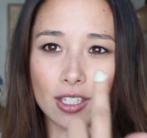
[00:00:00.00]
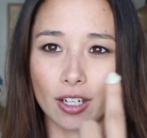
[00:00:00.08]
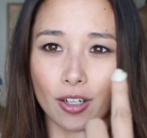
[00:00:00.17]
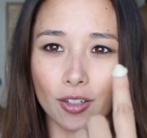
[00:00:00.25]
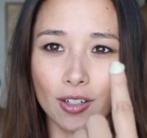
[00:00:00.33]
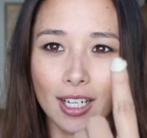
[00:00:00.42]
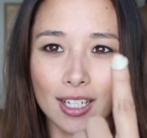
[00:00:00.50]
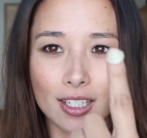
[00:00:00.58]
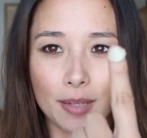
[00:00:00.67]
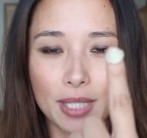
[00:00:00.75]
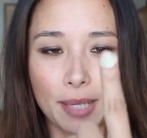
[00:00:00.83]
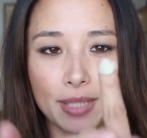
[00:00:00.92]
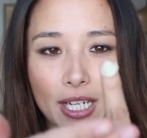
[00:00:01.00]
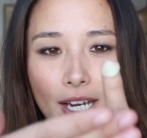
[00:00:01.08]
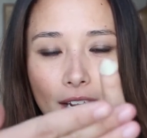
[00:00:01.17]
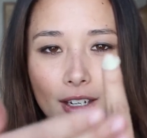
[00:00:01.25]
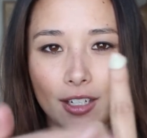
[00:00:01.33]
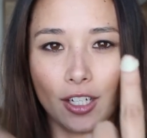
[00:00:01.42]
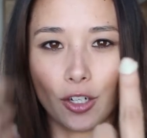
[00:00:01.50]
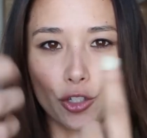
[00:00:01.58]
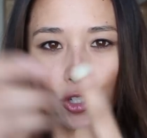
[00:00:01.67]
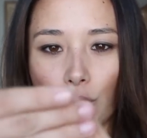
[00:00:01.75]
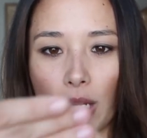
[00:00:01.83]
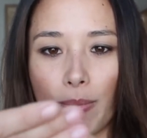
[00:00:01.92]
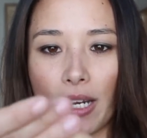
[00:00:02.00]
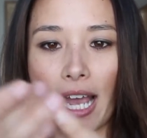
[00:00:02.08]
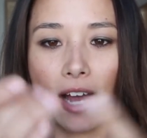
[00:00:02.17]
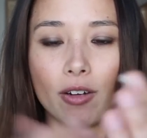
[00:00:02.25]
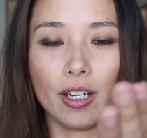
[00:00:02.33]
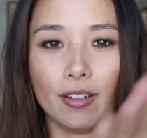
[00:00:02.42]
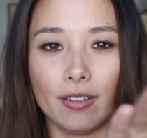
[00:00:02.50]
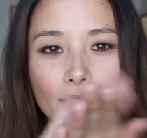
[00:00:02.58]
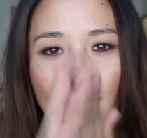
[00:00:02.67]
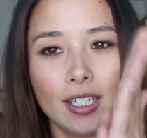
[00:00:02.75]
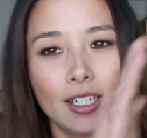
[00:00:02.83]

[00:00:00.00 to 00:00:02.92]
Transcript: so sometimes I, you know, scrape it out and